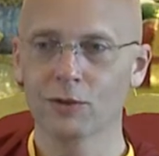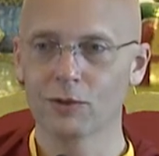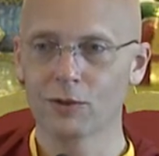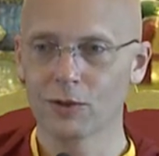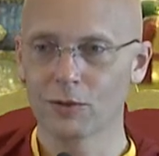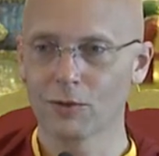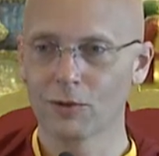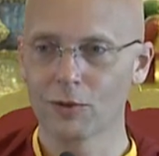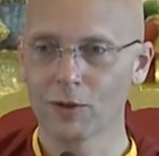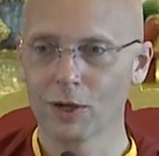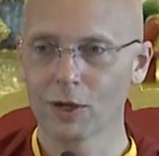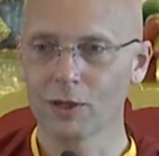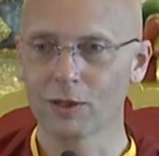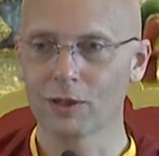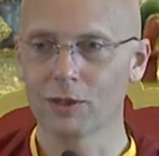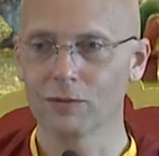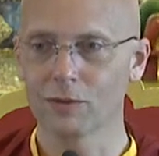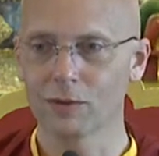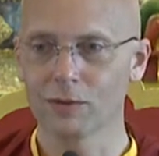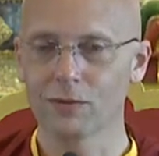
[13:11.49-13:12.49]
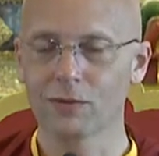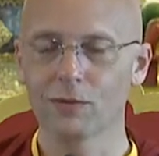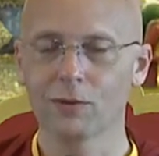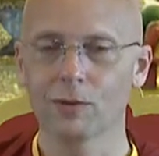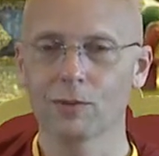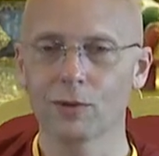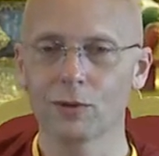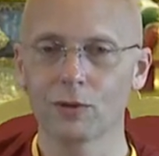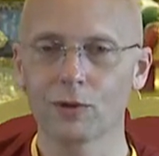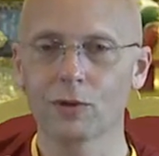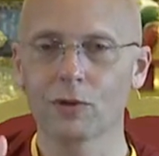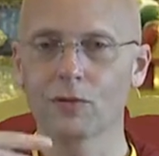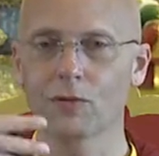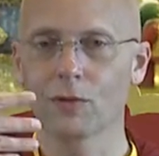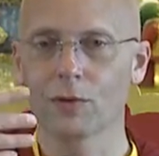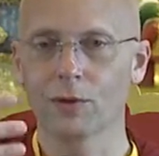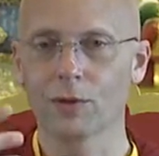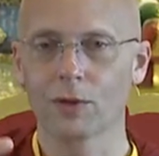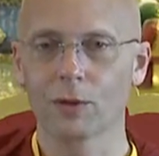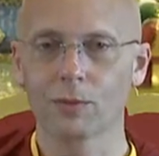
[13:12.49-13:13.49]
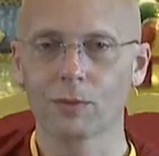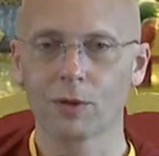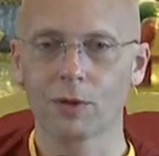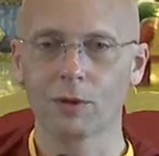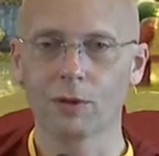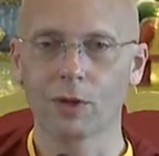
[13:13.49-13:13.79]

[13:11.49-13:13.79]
achieve the second level of form, and so forth, up